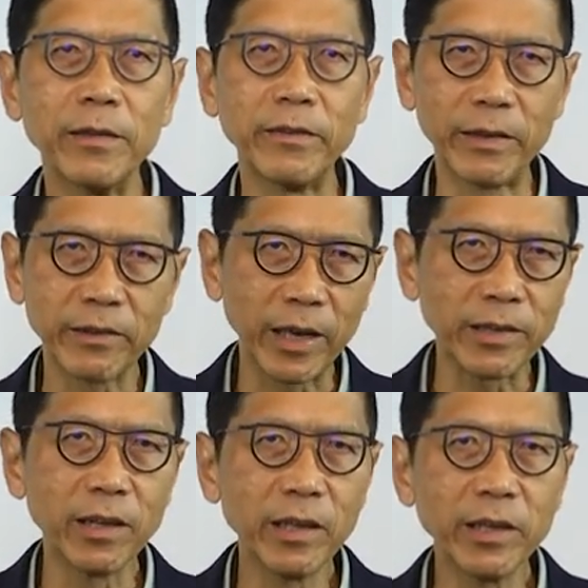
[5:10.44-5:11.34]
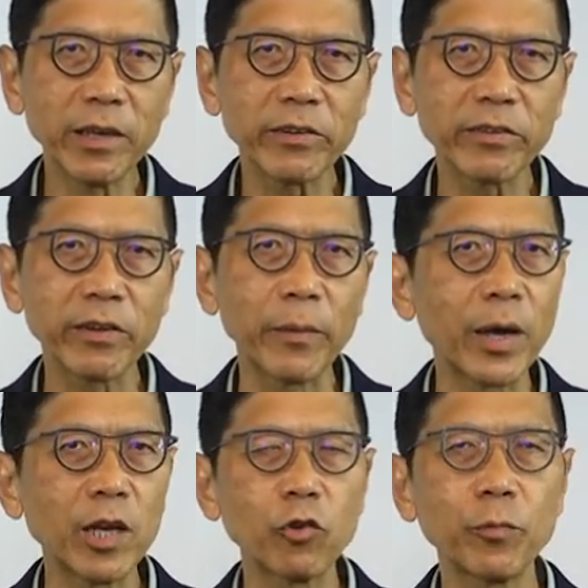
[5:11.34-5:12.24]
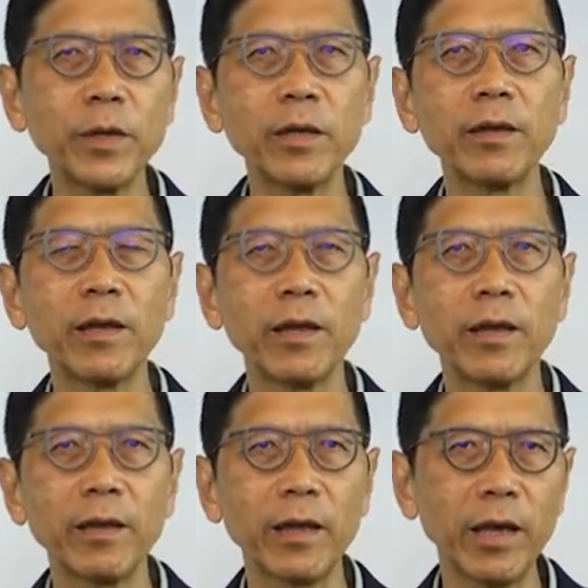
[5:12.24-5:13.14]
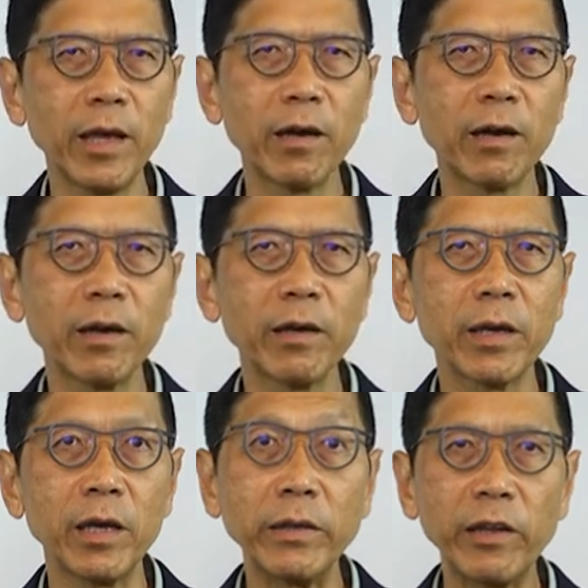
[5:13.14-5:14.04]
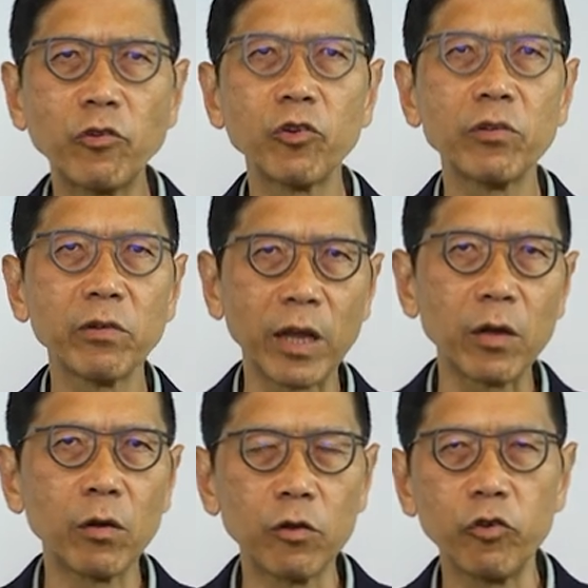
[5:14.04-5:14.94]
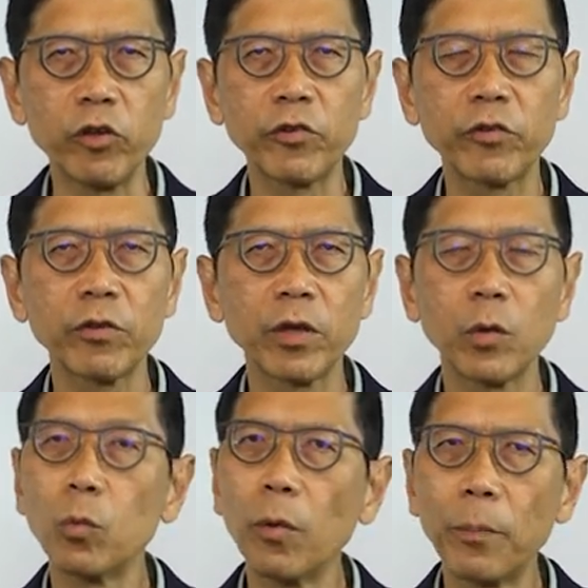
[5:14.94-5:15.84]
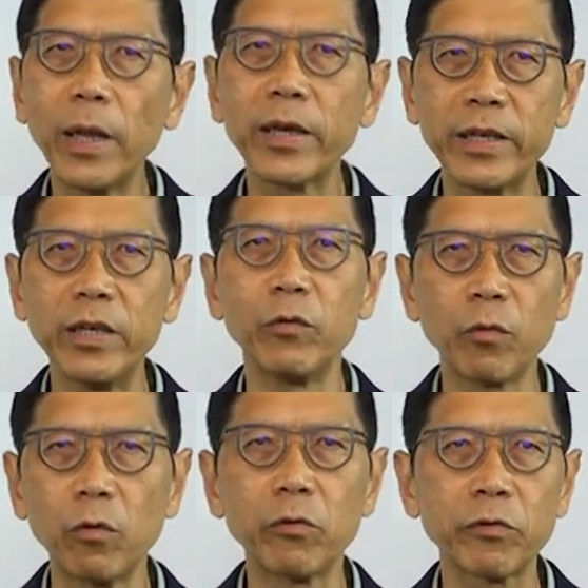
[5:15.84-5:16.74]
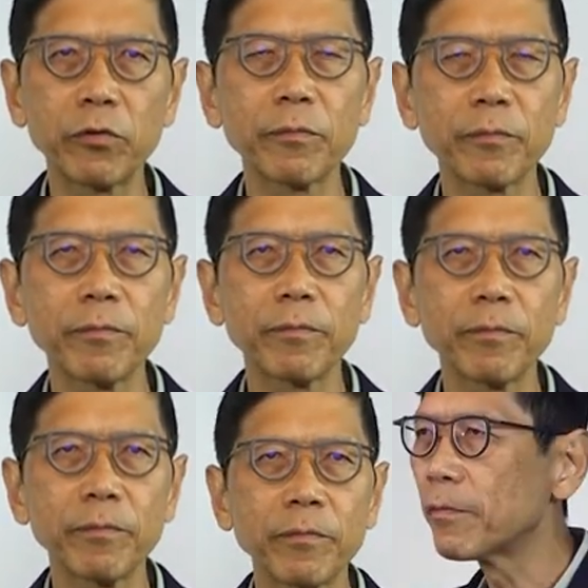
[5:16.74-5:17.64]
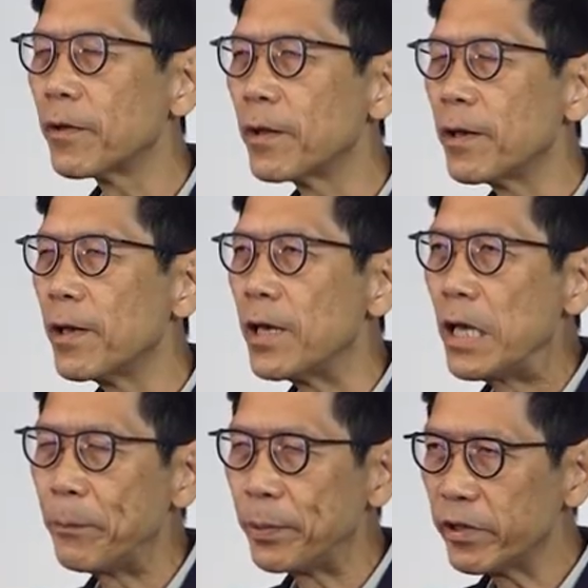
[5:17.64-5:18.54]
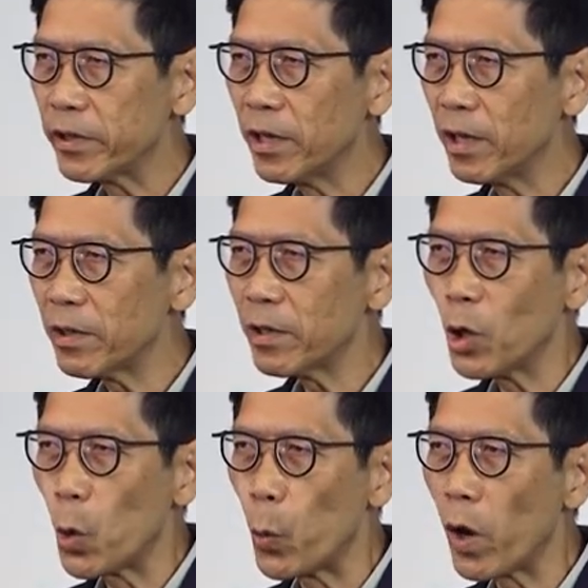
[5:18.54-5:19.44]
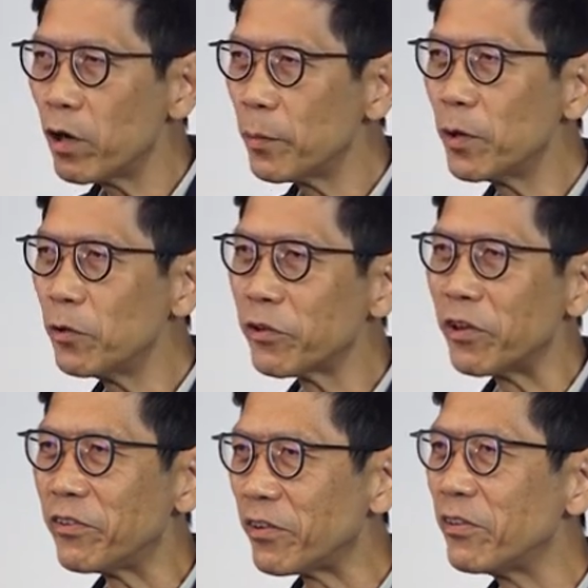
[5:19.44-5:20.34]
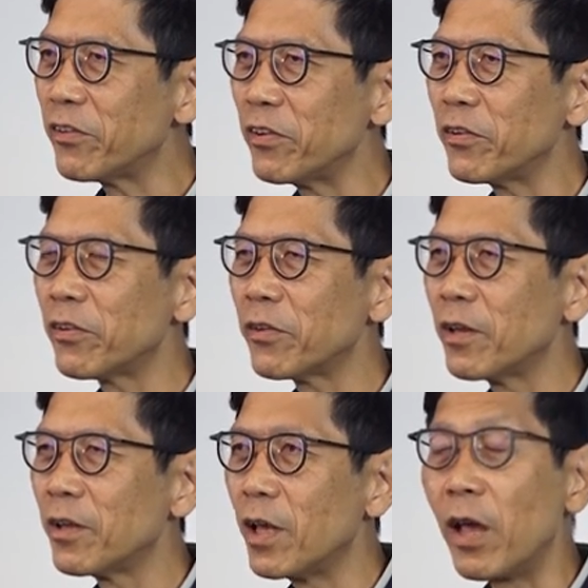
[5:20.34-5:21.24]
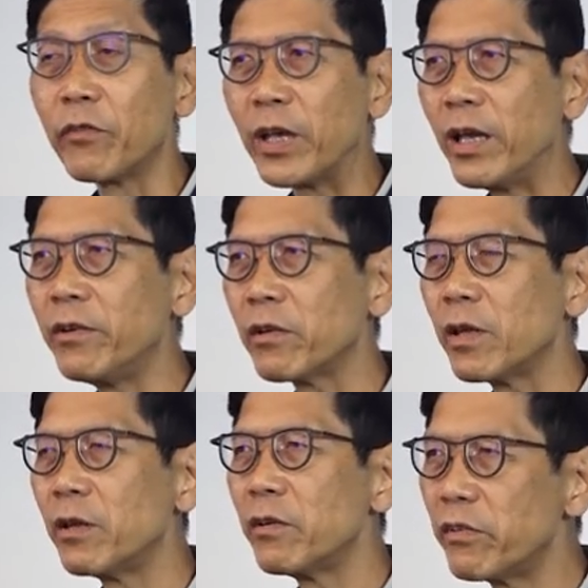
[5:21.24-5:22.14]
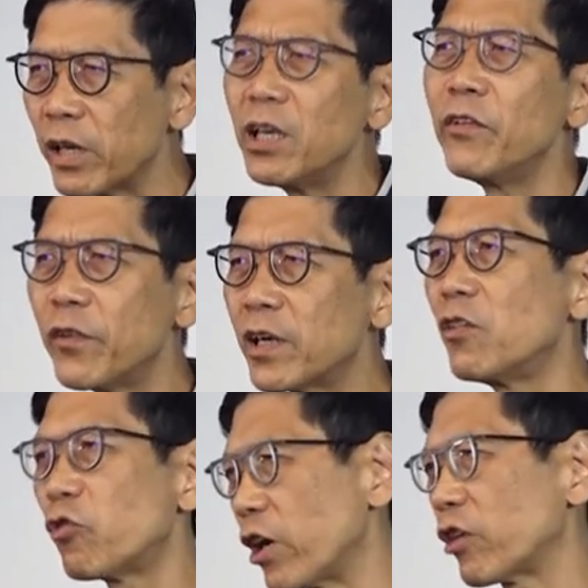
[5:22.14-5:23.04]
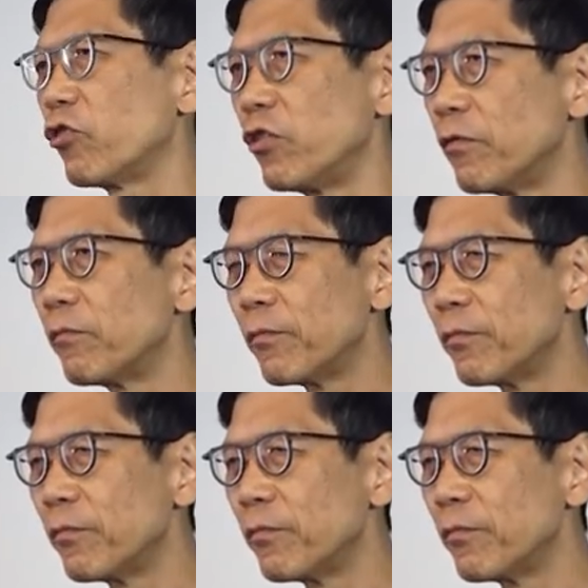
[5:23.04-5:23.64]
data analytics and management, AI and digital technologies will play key roles. In particular, wearables and sensors have gained significant traction.